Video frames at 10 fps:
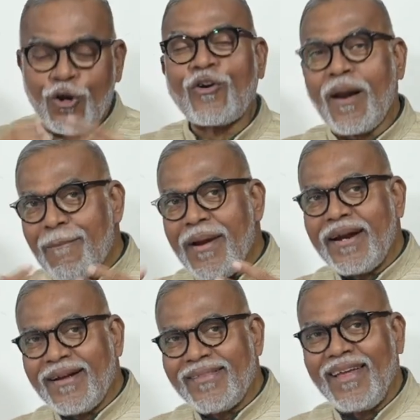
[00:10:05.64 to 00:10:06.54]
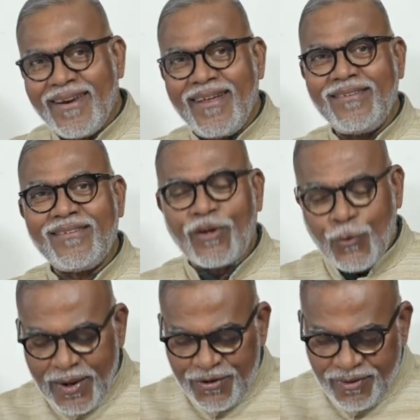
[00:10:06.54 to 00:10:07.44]
Dr. Ambedkar then raises a
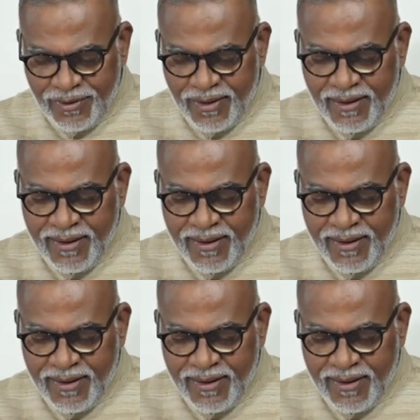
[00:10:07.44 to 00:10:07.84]
question: